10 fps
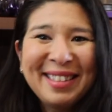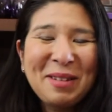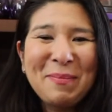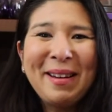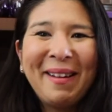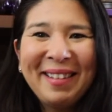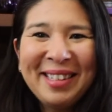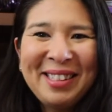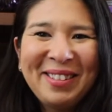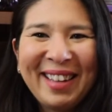To be
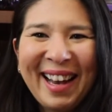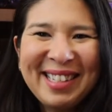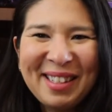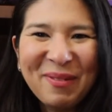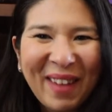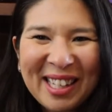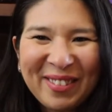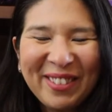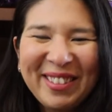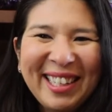honest, you guys, it makes
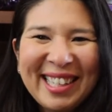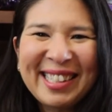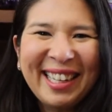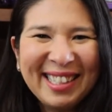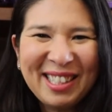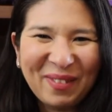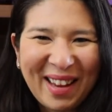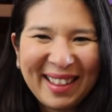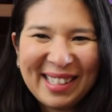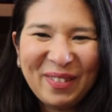me really excited to
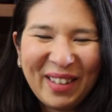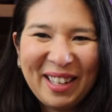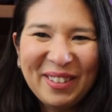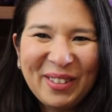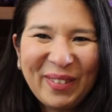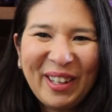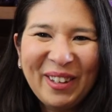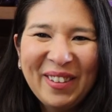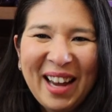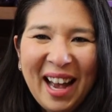make these videos for
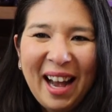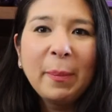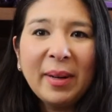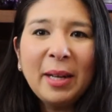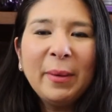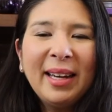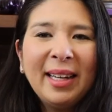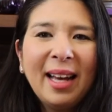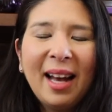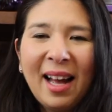you. But
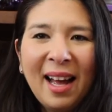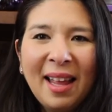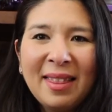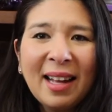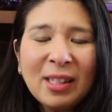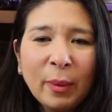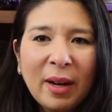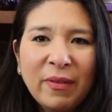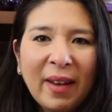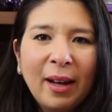anyway, that's what
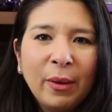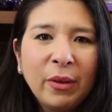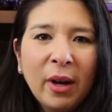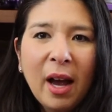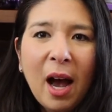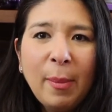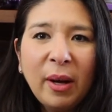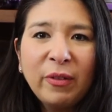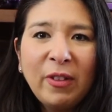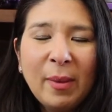I found
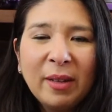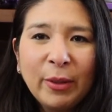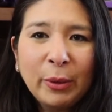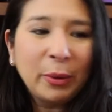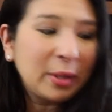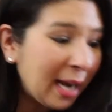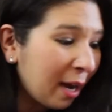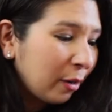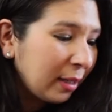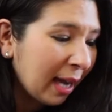about female vocals.
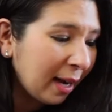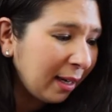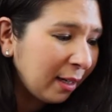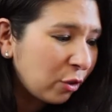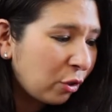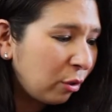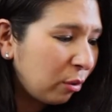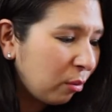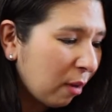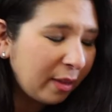Now, getting
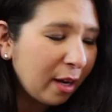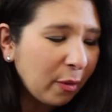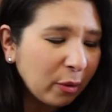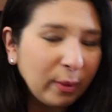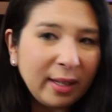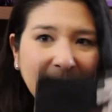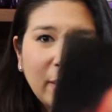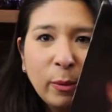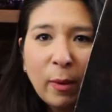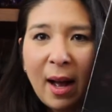to the other
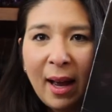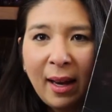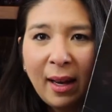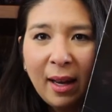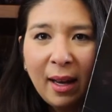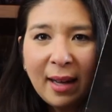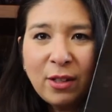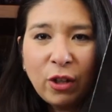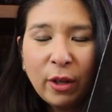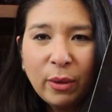reason why I
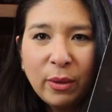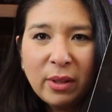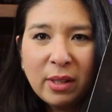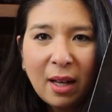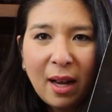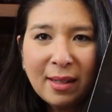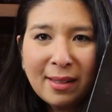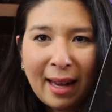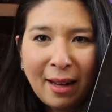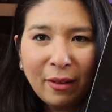chose
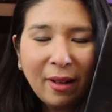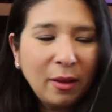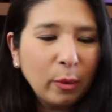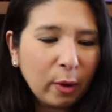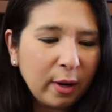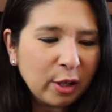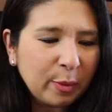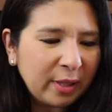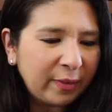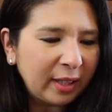Scandal and The Warrior
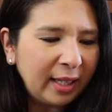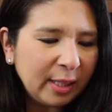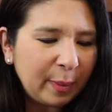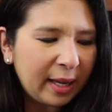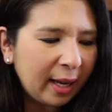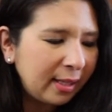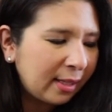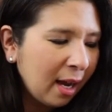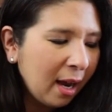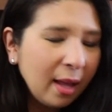specifically is because
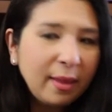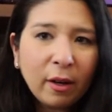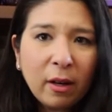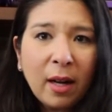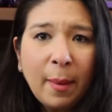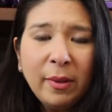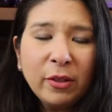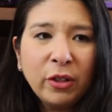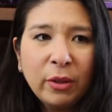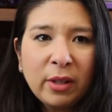there are a couple
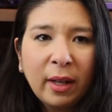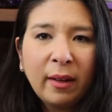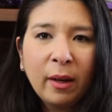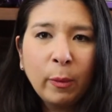of tunes on there